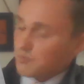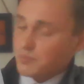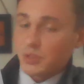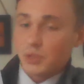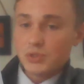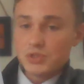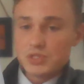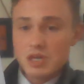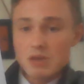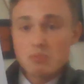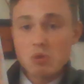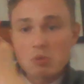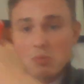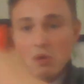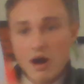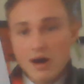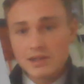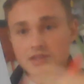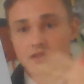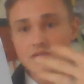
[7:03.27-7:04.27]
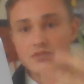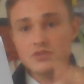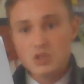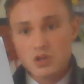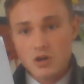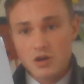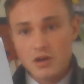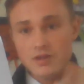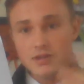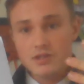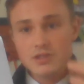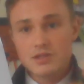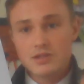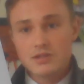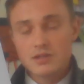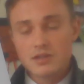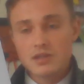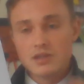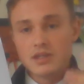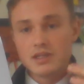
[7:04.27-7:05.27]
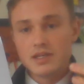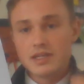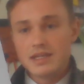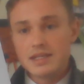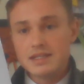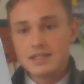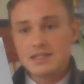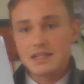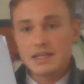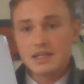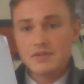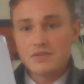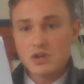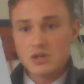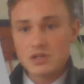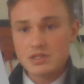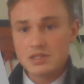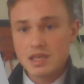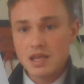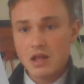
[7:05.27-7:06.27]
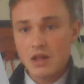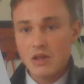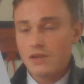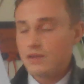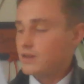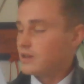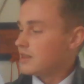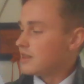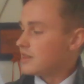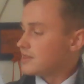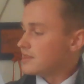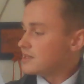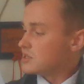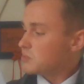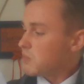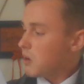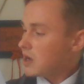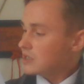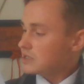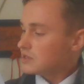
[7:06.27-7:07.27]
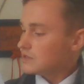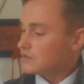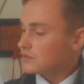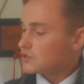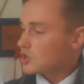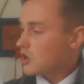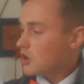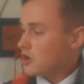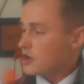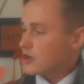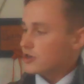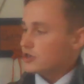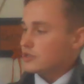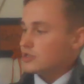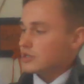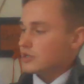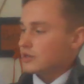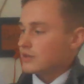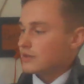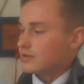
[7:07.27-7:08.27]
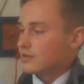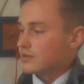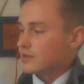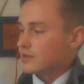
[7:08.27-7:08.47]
builds up a positive charge inside of our cell. This positive charge